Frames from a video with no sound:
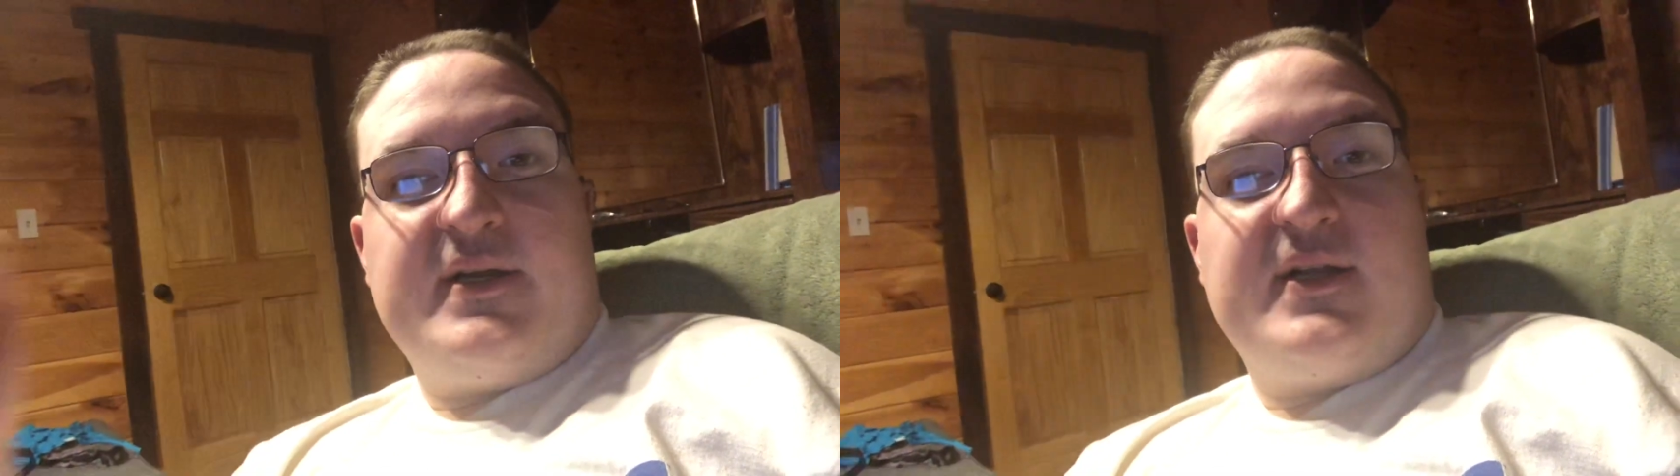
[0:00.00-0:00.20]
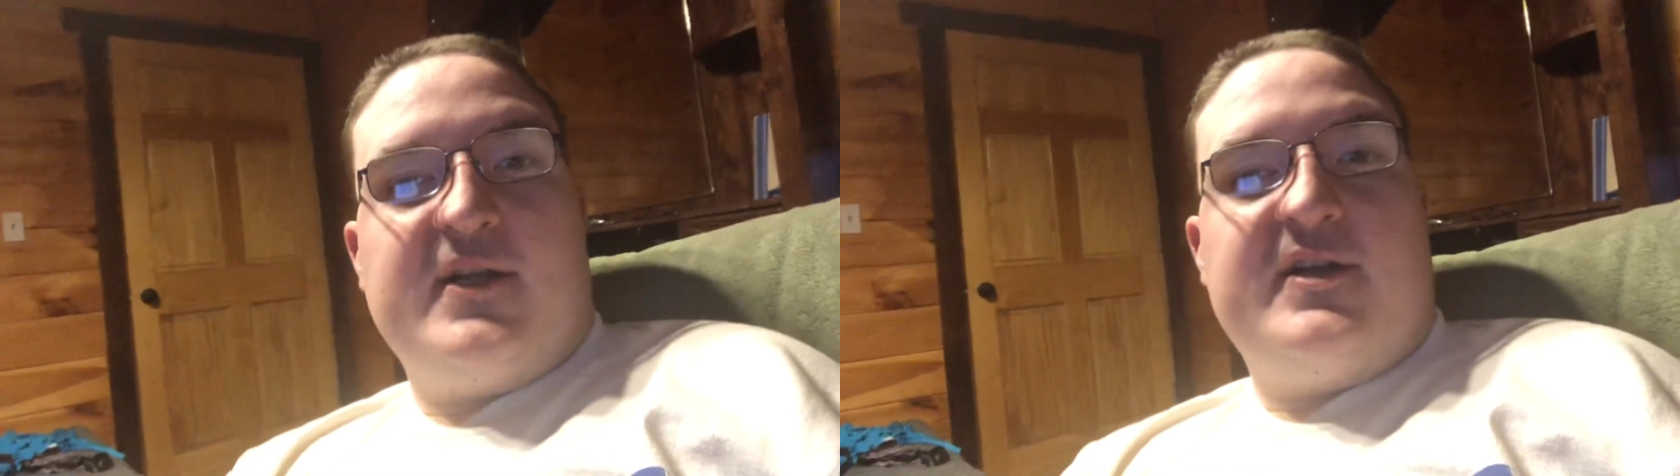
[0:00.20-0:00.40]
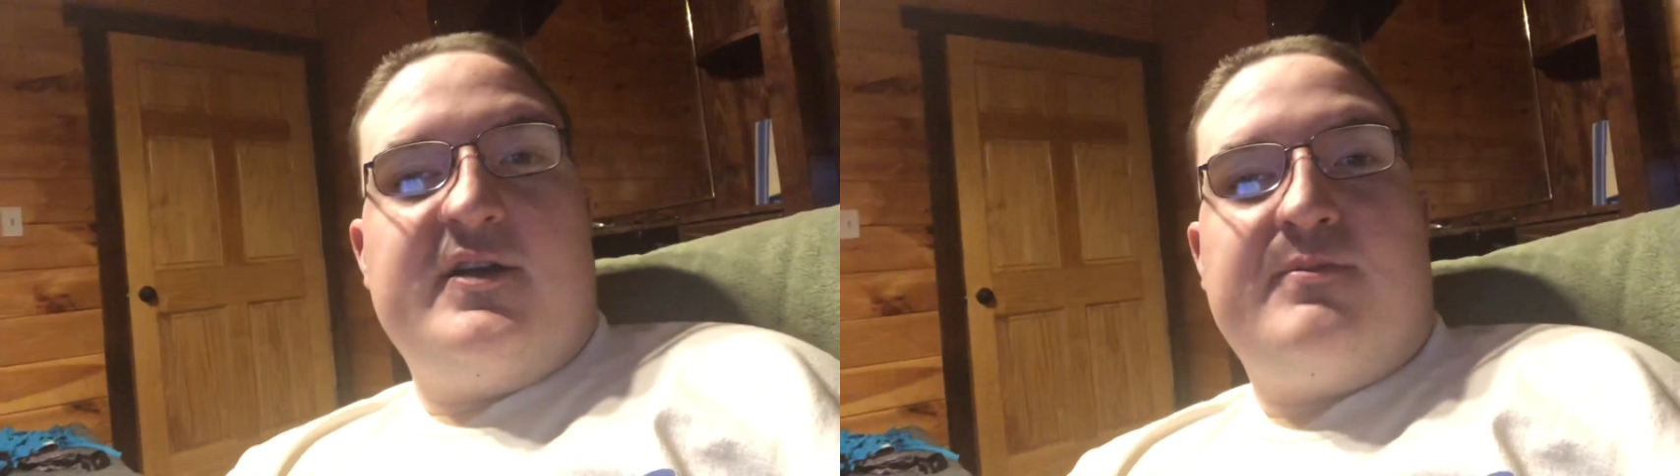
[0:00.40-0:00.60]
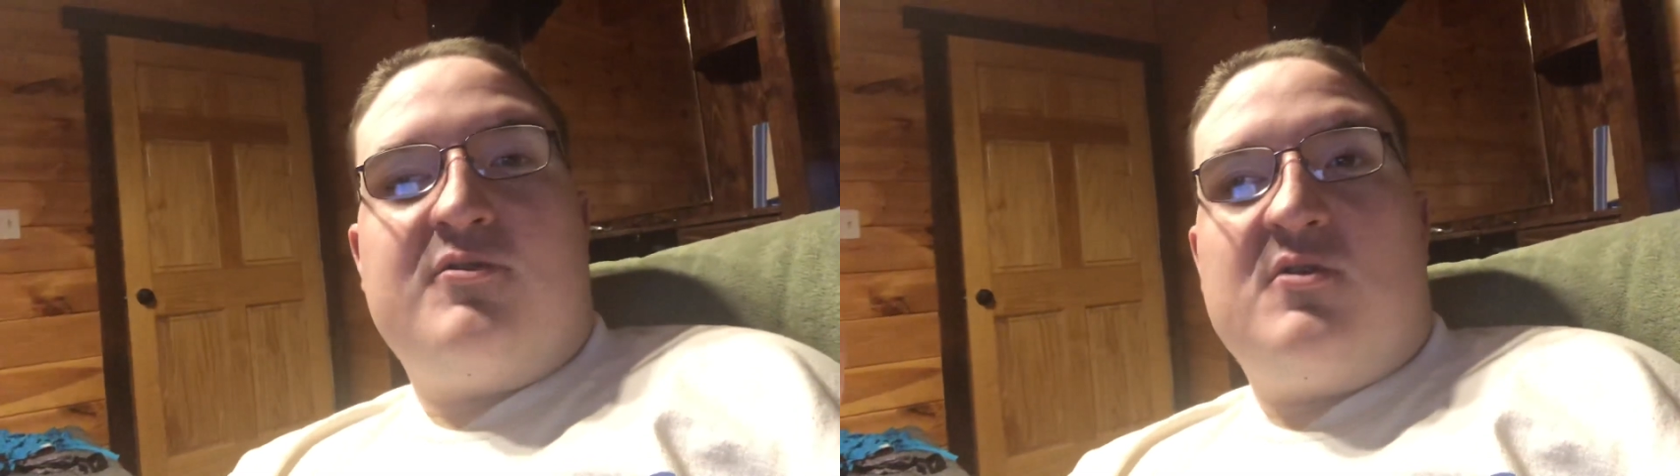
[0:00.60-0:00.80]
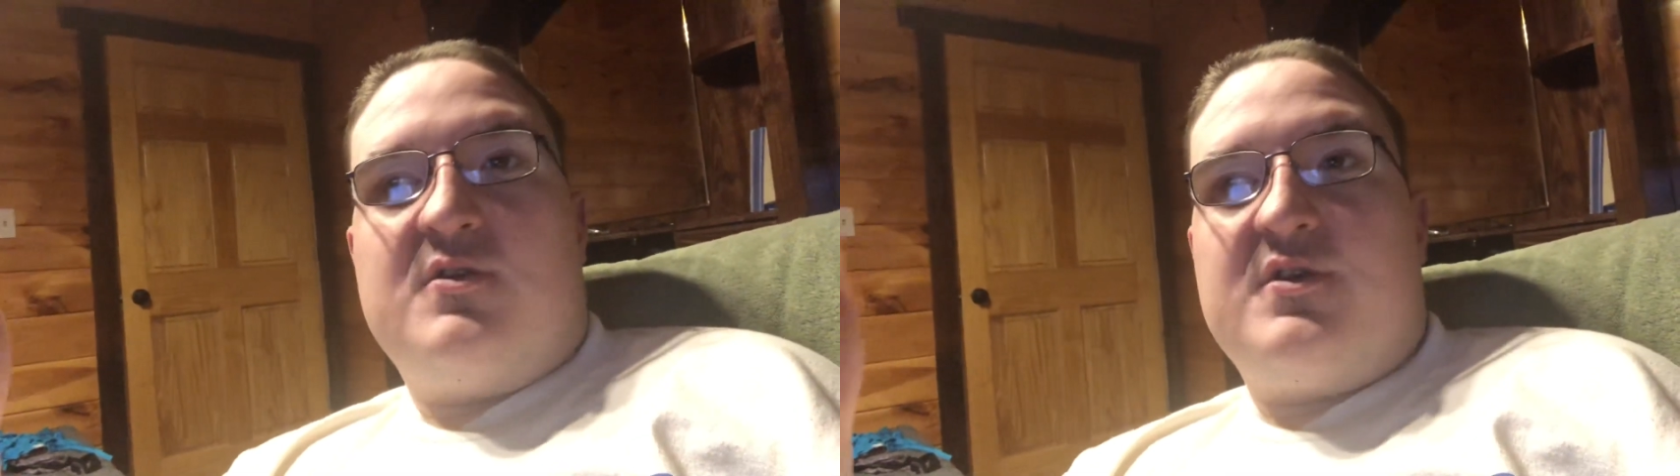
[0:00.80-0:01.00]

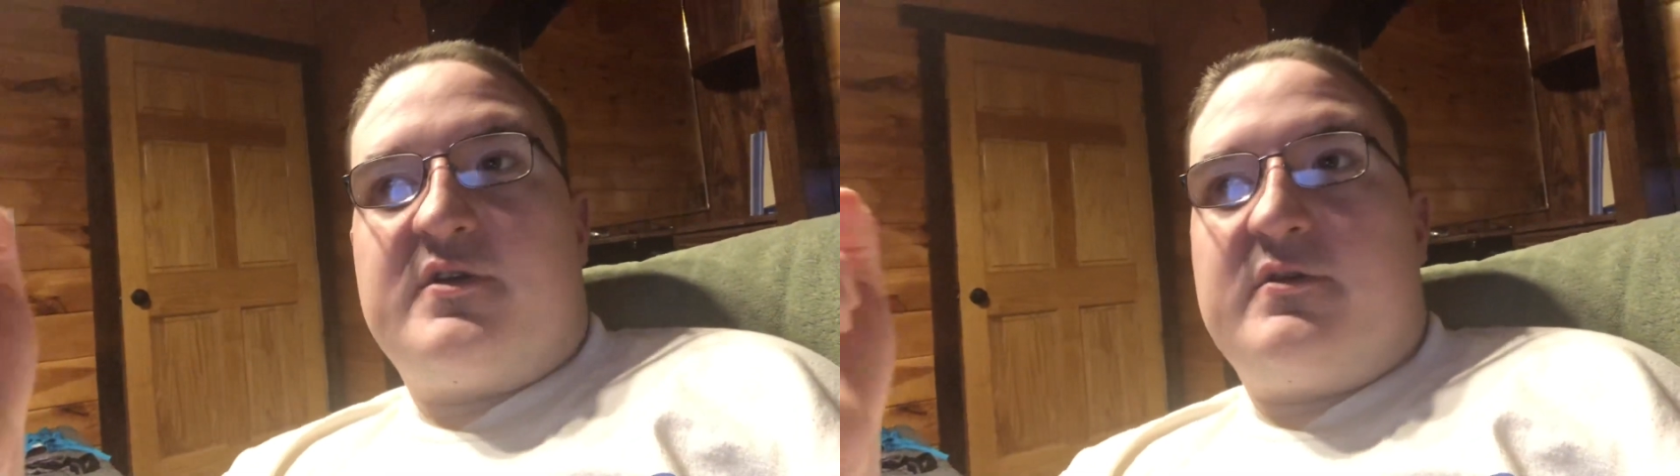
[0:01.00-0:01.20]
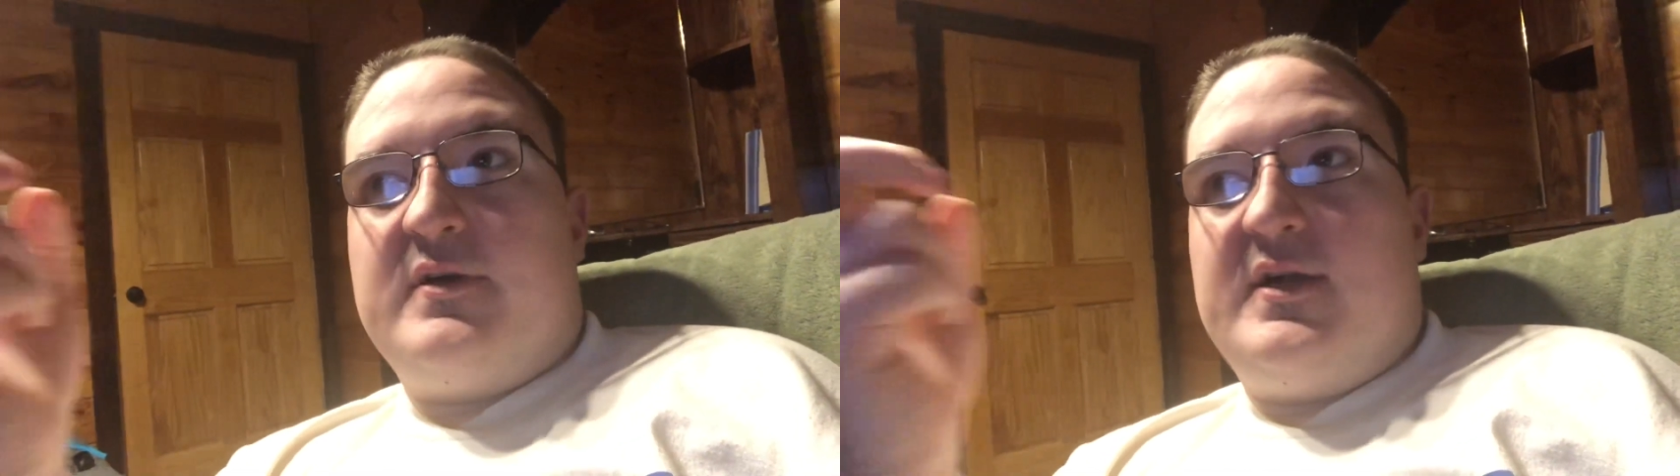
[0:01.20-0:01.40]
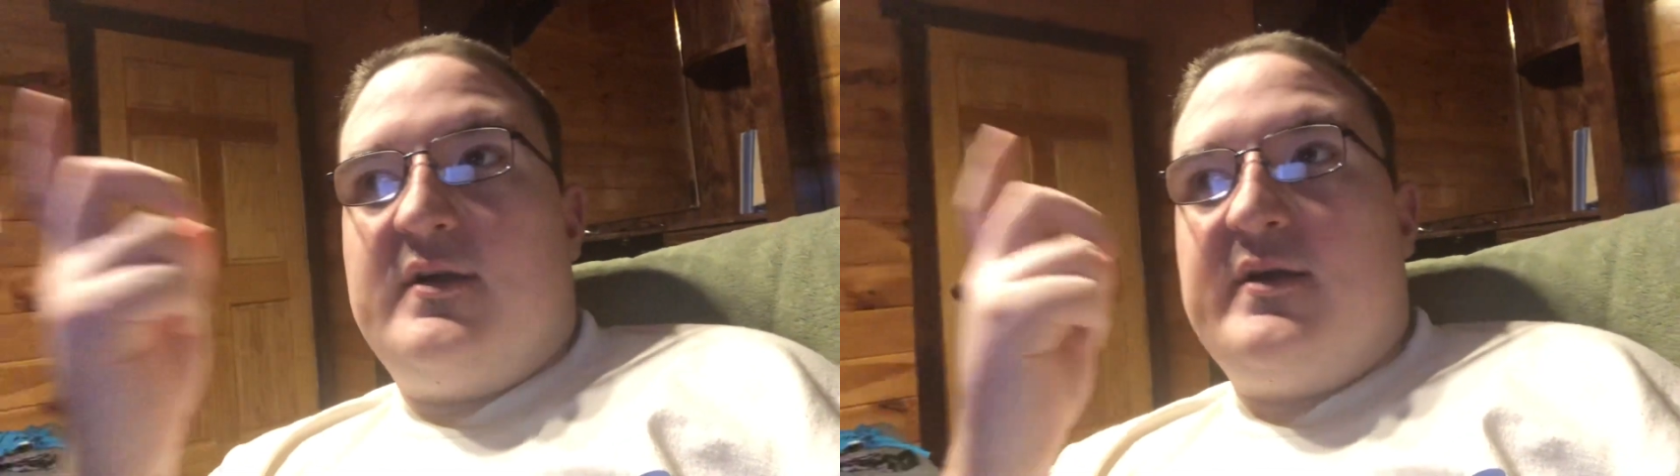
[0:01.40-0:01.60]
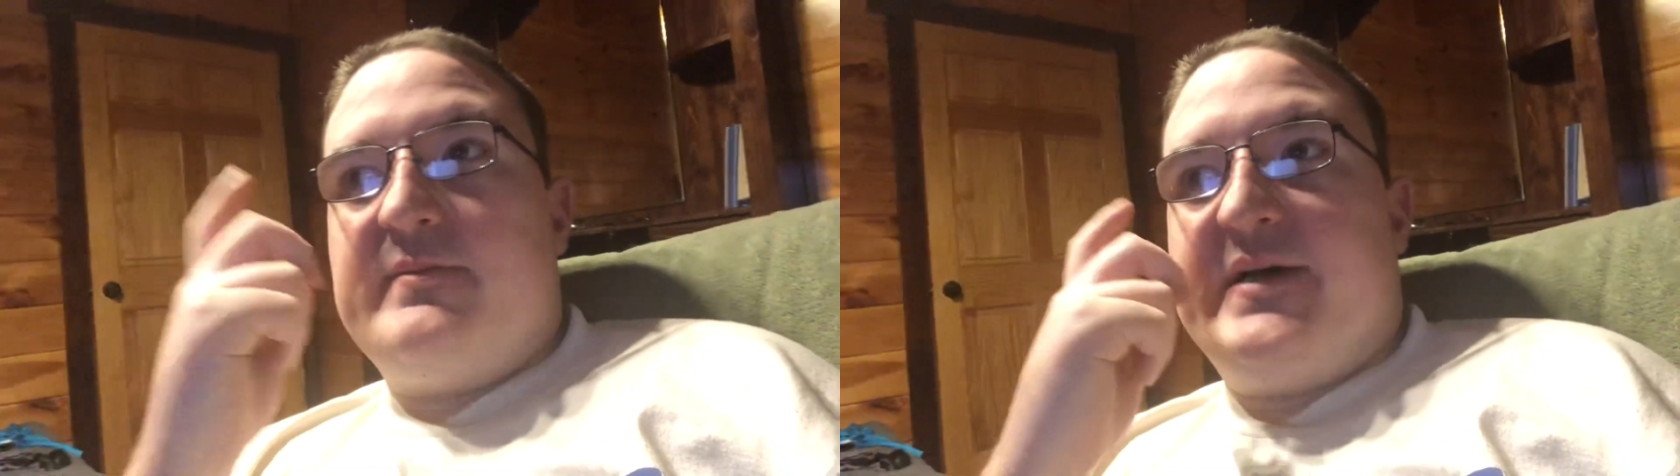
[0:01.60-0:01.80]
Newport Aquarium,